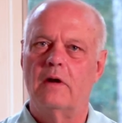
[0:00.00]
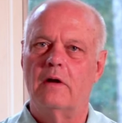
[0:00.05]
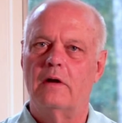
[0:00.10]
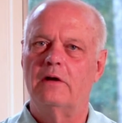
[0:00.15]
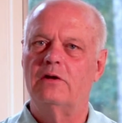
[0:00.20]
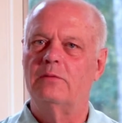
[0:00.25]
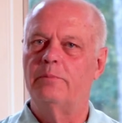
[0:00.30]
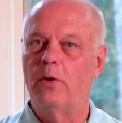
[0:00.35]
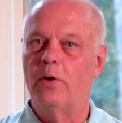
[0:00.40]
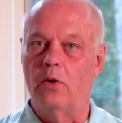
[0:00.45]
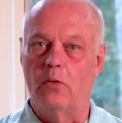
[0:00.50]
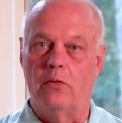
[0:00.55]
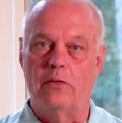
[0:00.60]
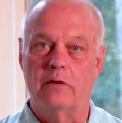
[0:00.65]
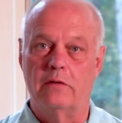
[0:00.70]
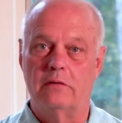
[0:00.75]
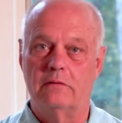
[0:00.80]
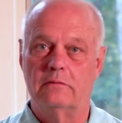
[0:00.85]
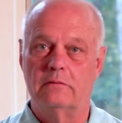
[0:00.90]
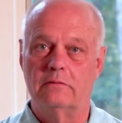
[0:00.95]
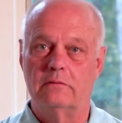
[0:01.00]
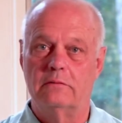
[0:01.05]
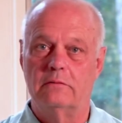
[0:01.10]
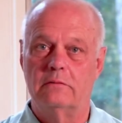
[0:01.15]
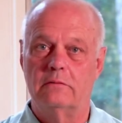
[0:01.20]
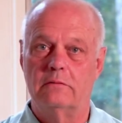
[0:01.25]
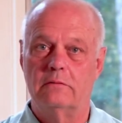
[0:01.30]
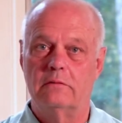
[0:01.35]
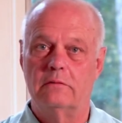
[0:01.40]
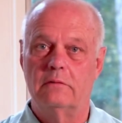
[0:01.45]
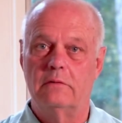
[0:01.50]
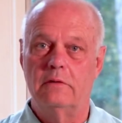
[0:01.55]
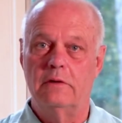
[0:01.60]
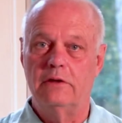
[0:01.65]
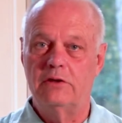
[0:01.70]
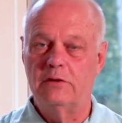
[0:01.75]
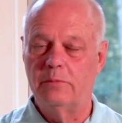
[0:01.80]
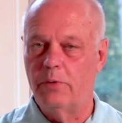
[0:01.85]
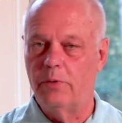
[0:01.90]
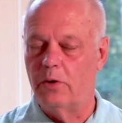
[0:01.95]
It's both.
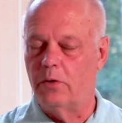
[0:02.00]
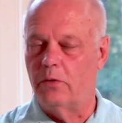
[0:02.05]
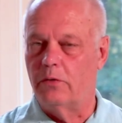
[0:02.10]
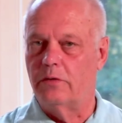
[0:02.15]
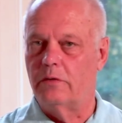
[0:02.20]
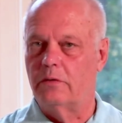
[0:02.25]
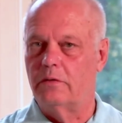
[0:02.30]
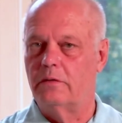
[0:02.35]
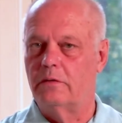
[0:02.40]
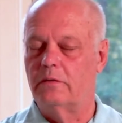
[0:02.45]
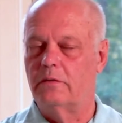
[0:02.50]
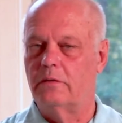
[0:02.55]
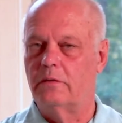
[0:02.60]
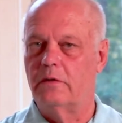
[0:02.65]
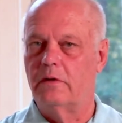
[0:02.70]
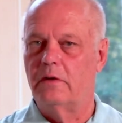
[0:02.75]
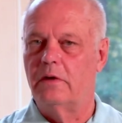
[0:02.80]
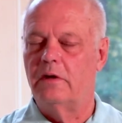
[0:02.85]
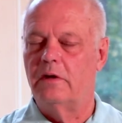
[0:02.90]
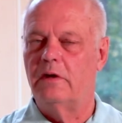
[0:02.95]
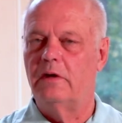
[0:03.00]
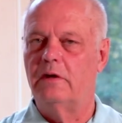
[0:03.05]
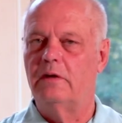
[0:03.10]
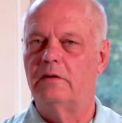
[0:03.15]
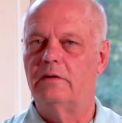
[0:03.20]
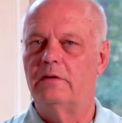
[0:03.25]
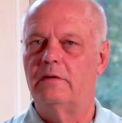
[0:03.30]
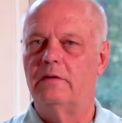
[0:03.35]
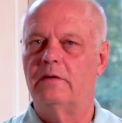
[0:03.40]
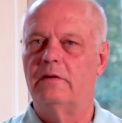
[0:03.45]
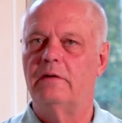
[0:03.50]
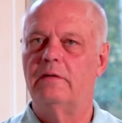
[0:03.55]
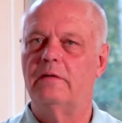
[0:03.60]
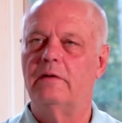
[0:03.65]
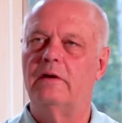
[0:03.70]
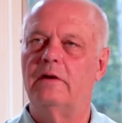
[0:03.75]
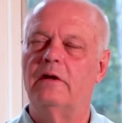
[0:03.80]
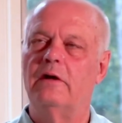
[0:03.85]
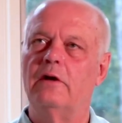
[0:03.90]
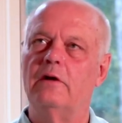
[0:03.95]
It's both. And
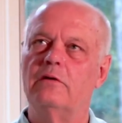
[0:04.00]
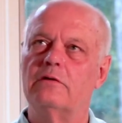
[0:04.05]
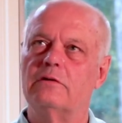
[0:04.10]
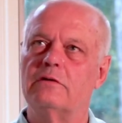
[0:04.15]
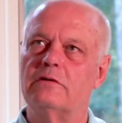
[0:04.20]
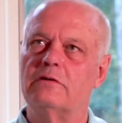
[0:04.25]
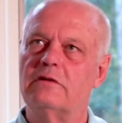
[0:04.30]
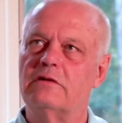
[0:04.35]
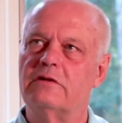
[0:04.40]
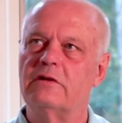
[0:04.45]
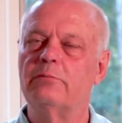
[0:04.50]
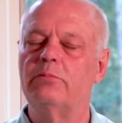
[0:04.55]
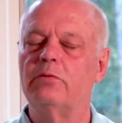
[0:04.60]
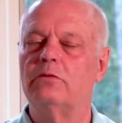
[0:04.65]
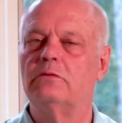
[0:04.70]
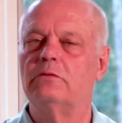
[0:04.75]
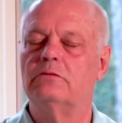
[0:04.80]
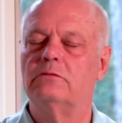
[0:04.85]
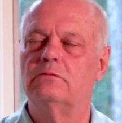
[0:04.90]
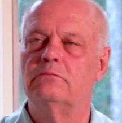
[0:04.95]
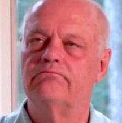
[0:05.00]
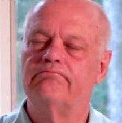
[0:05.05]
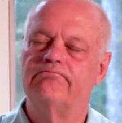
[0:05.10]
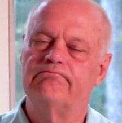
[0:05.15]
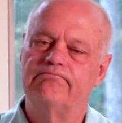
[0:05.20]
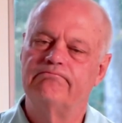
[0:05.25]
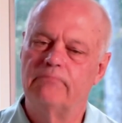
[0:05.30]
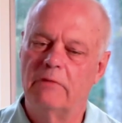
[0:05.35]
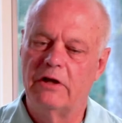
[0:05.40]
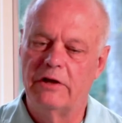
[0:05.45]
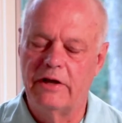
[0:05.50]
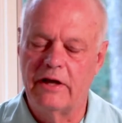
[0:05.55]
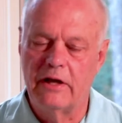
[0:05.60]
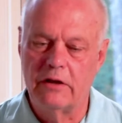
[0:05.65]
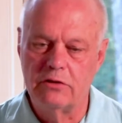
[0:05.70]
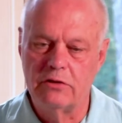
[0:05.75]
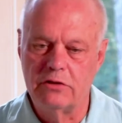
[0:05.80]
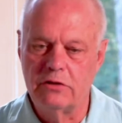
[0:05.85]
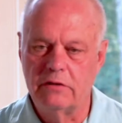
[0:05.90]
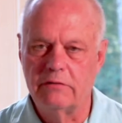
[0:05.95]
here's a simple
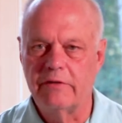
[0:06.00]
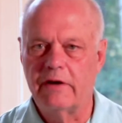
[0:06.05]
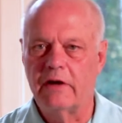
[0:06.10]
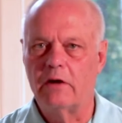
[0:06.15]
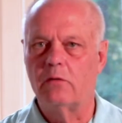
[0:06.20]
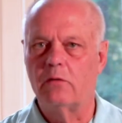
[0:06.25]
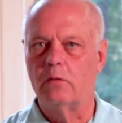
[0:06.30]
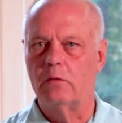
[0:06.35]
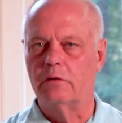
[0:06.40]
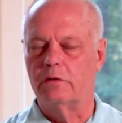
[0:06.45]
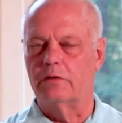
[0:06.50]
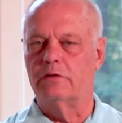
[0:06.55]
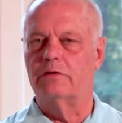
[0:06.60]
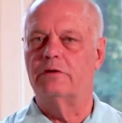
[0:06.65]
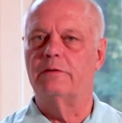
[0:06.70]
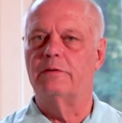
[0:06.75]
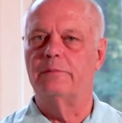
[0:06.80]
analogy of how it works.